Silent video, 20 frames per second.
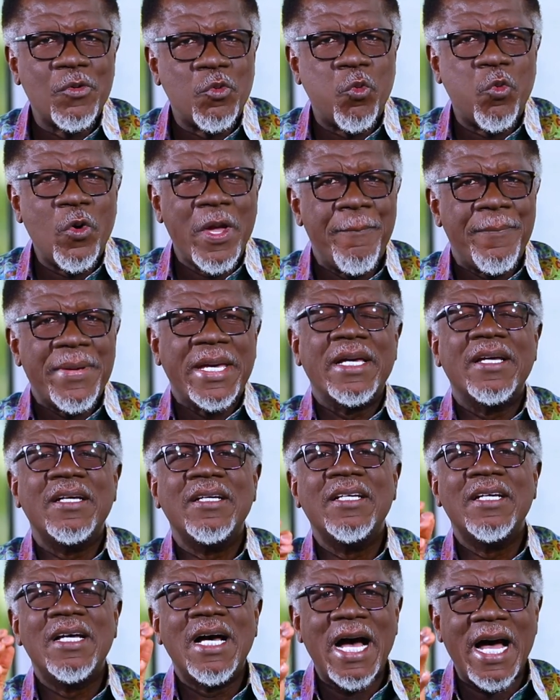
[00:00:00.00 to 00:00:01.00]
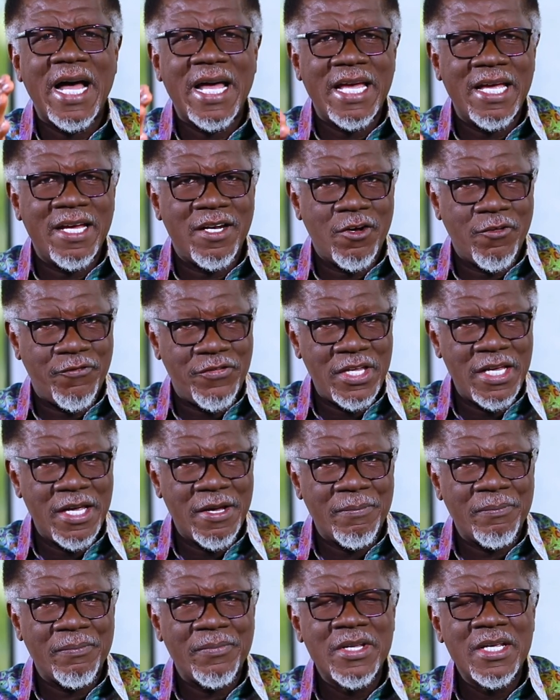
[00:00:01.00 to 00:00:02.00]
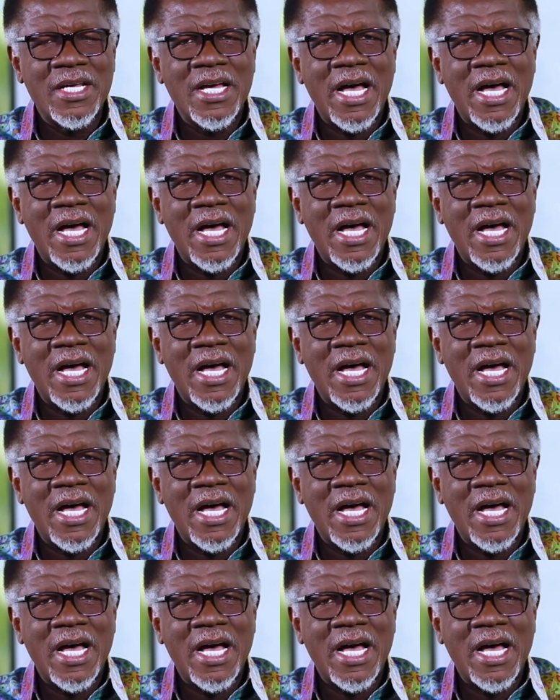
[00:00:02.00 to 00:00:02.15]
whipping ahead of him.